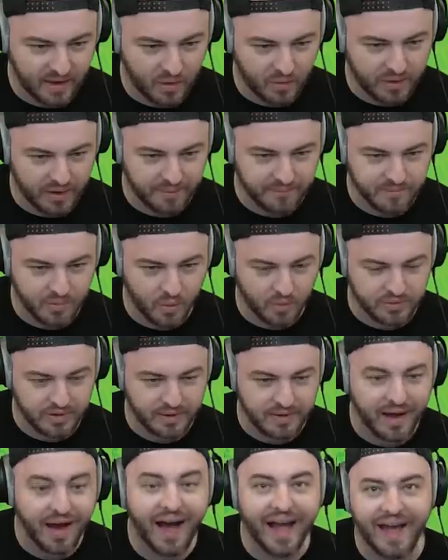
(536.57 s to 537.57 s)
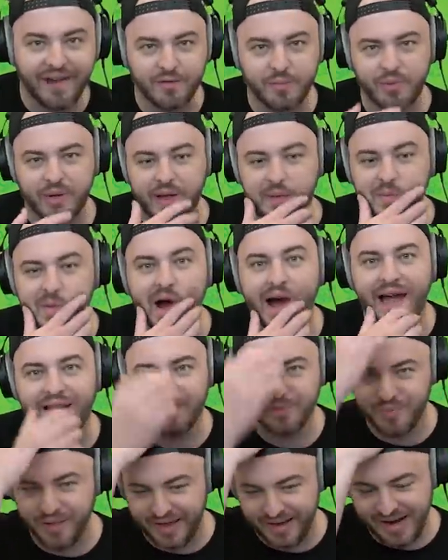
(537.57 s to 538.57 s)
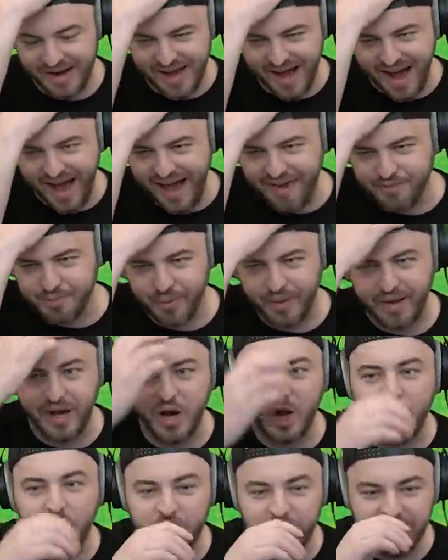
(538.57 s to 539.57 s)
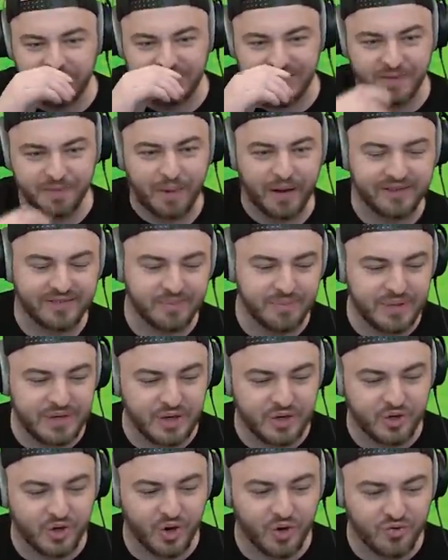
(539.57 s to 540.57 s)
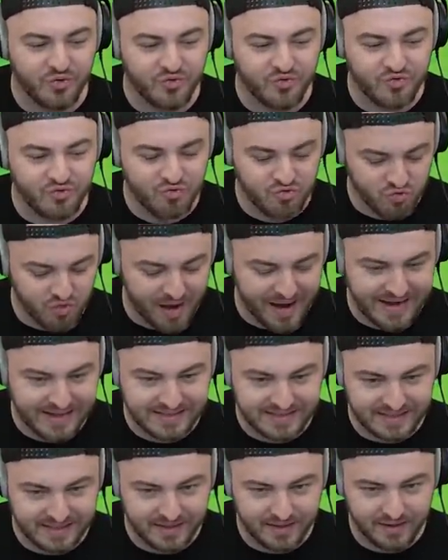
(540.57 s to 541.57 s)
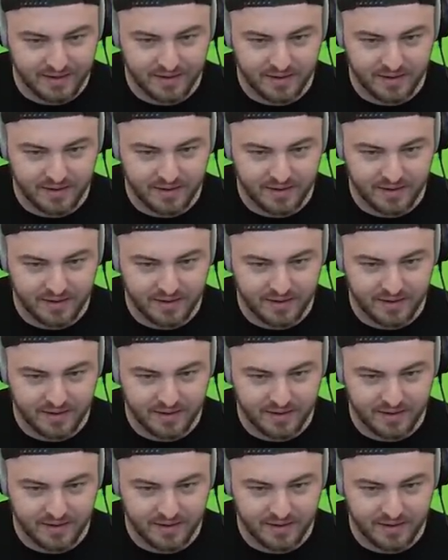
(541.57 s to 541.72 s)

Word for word: Okay, hold on. I have a plan. I have a plan. I have a plan. This is about to be crazy.